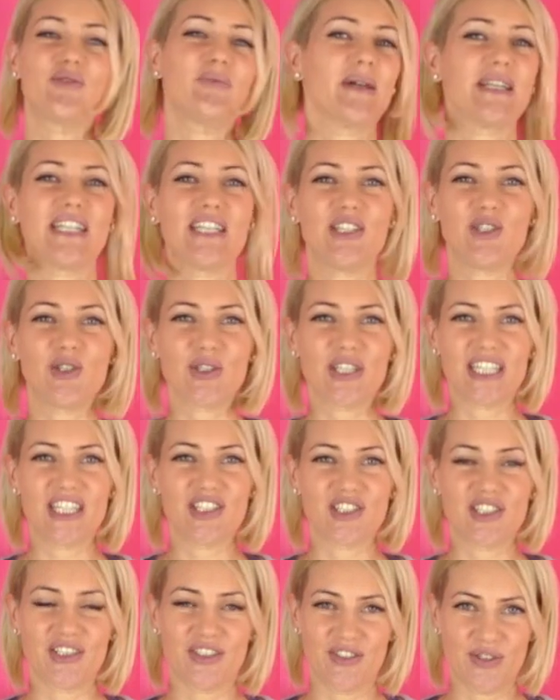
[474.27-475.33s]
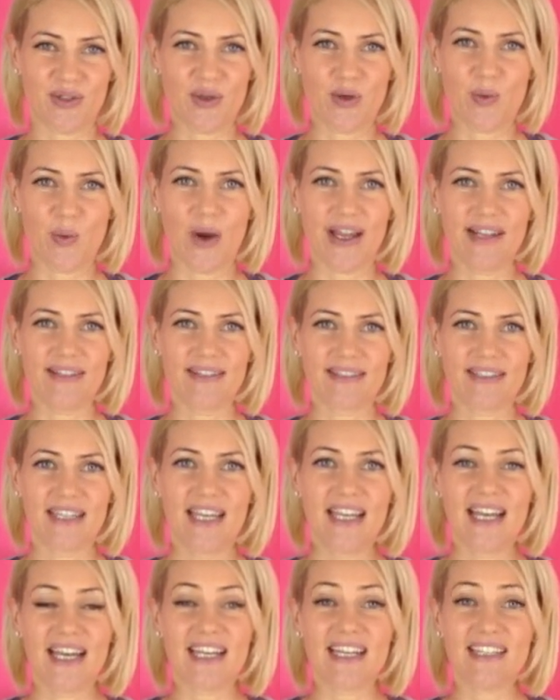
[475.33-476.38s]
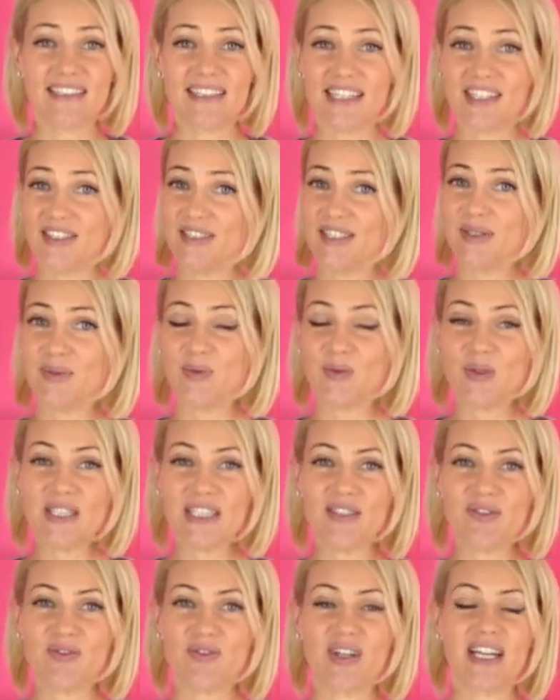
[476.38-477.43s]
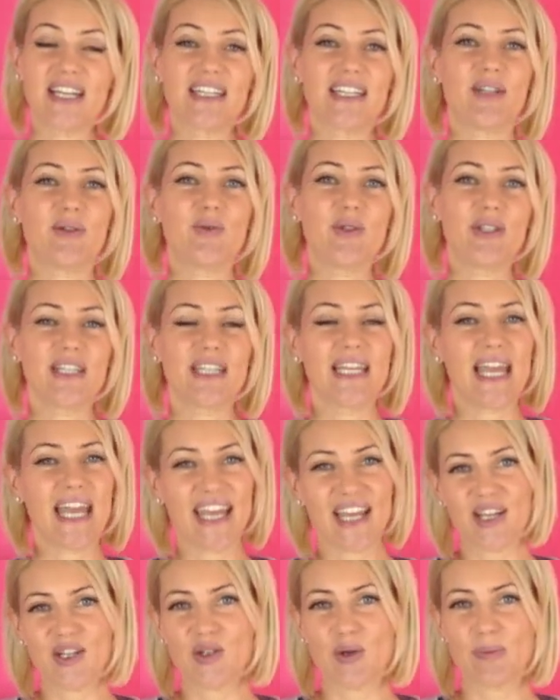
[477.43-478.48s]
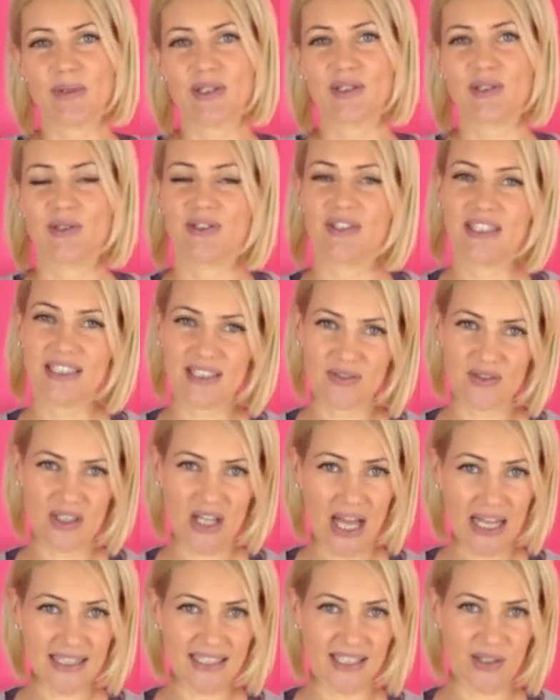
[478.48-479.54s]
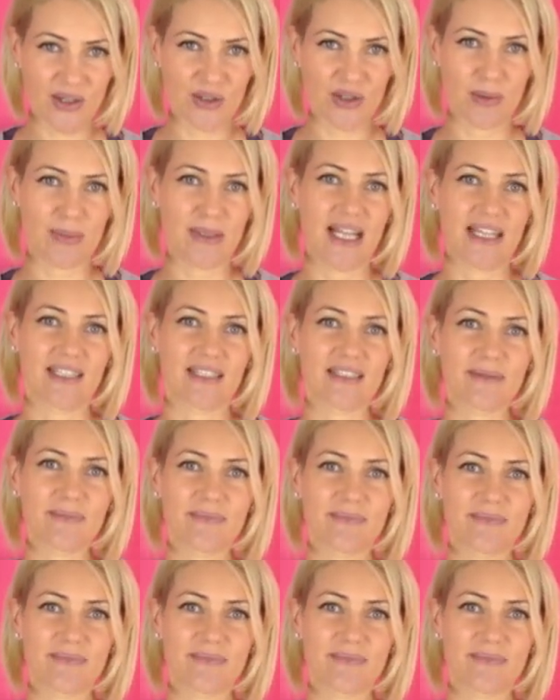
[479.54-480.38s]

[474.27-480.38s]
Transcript: of making your kitchen zero waste, and it is actually really fun and really economic to live lightly on the planet.